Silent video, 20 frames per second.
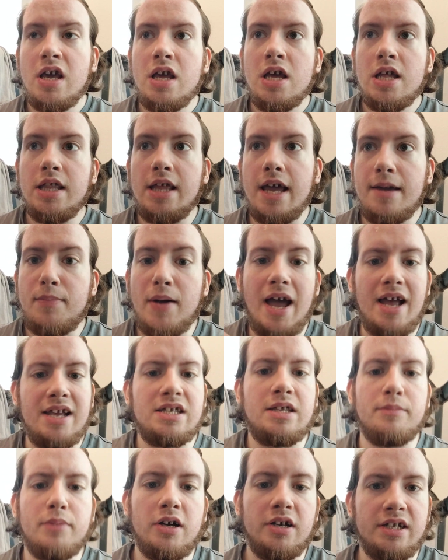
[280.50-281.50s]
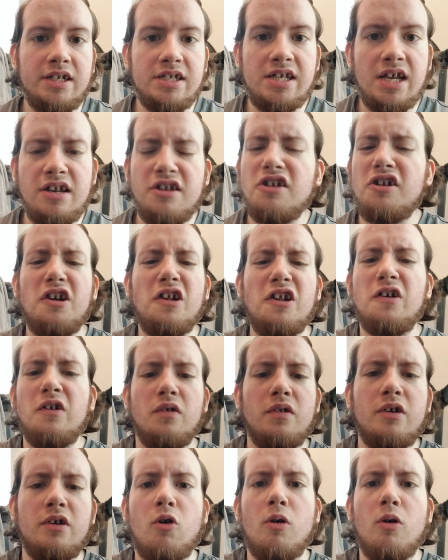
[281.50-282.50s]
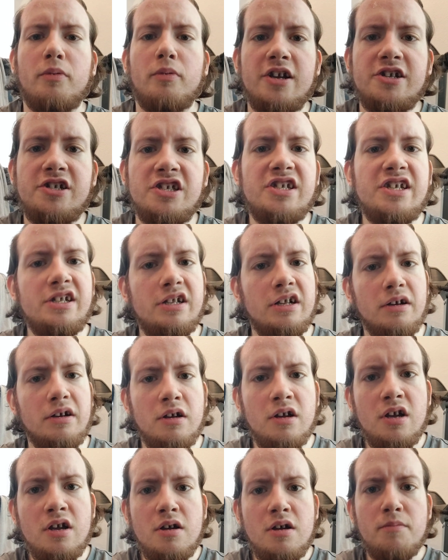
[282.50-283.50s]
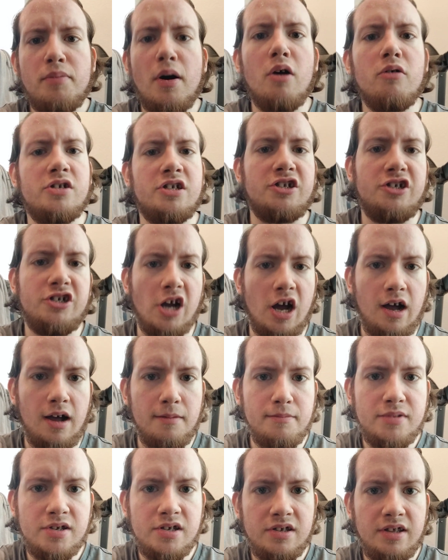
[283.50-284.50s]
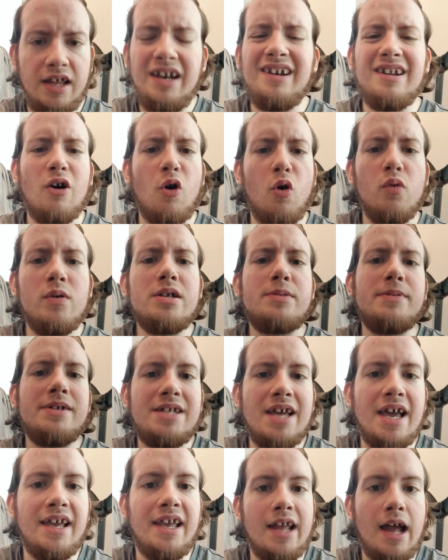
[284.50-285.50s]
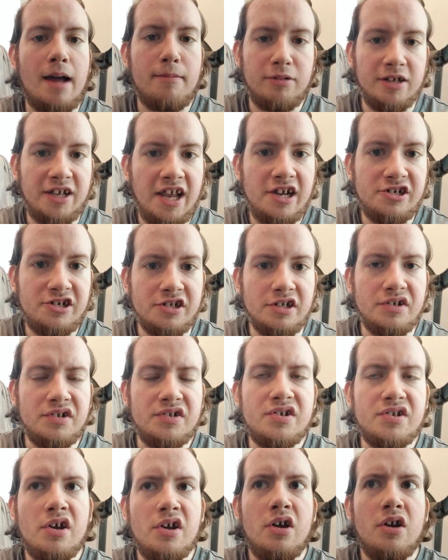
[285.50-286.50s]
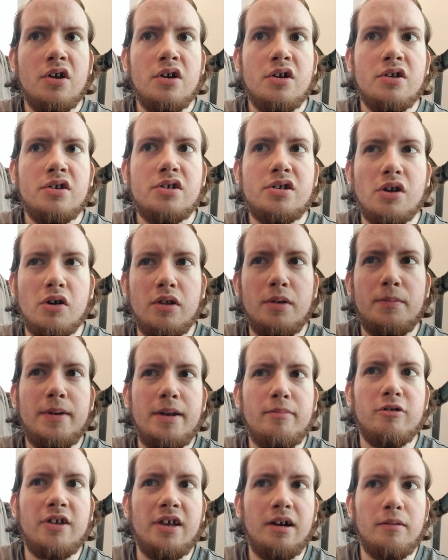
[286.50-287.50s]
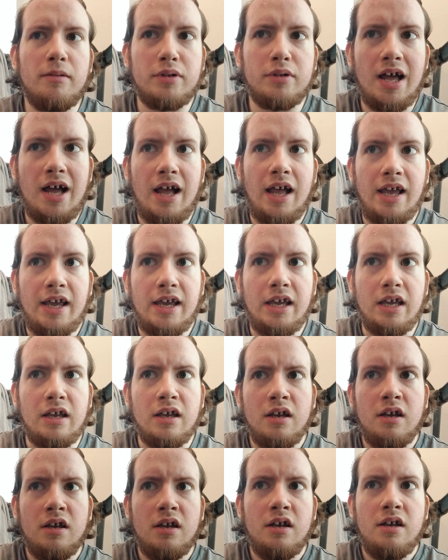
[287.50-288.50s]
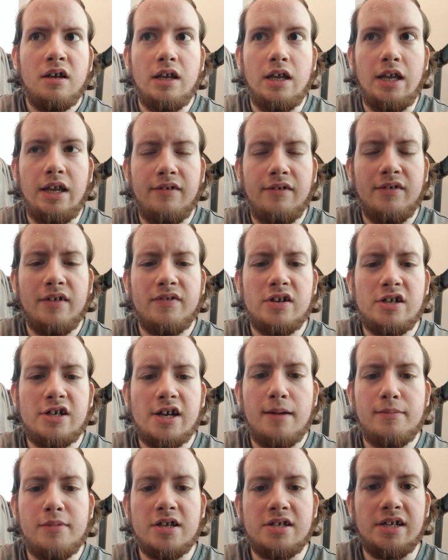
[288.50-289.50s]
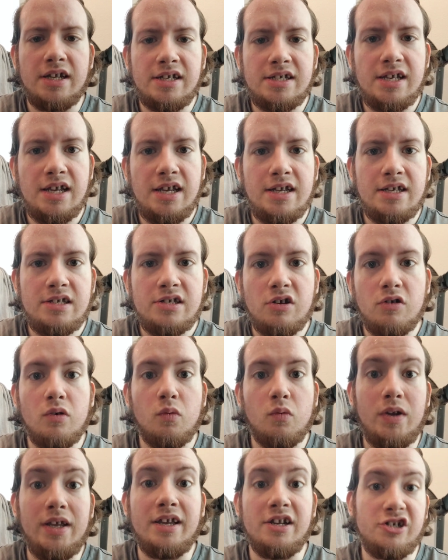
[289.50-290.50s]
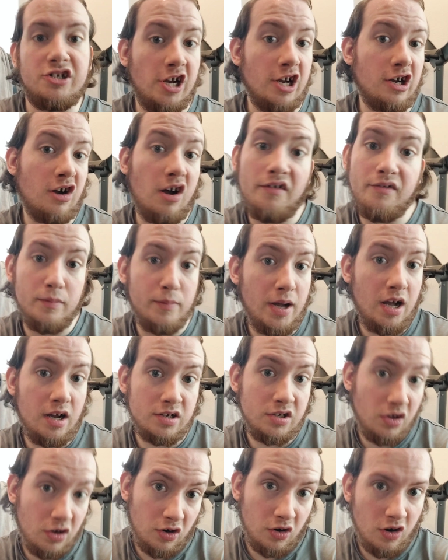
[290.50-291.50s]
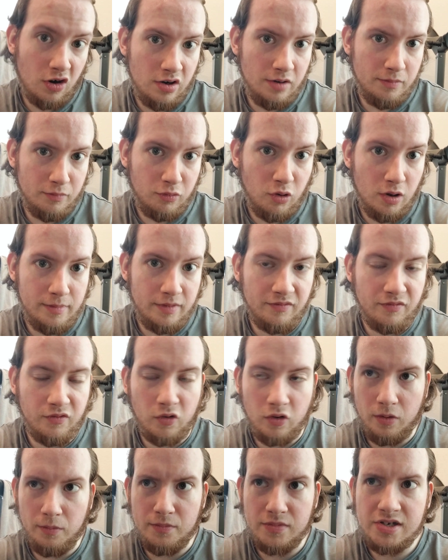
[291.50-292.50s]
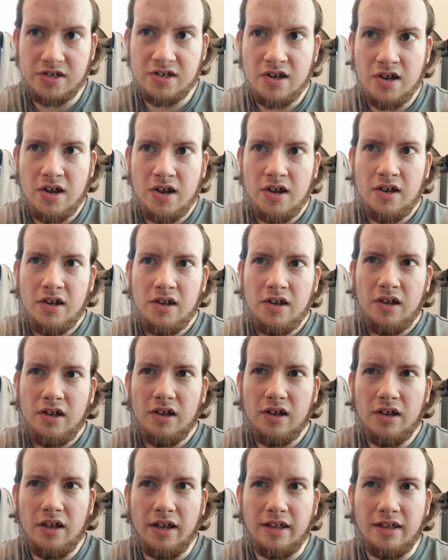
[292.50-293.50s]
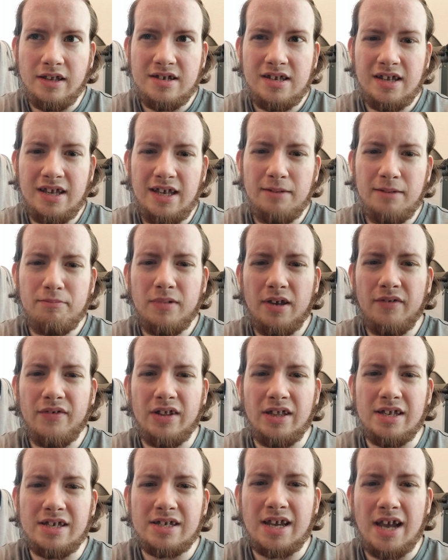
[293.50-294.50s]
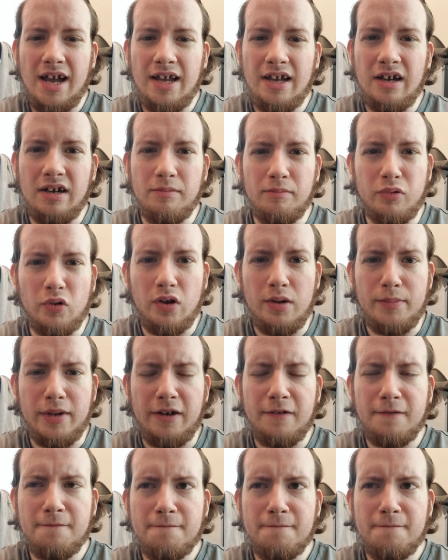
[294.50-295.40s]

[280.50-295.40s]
they passed the buck and said, no, the corporations need to post jobs. They need to always be taking applications so that people can apply, even if the job doesn't exist, so that we can check off a box on our unemployment forms and keep giving this guy unemployment.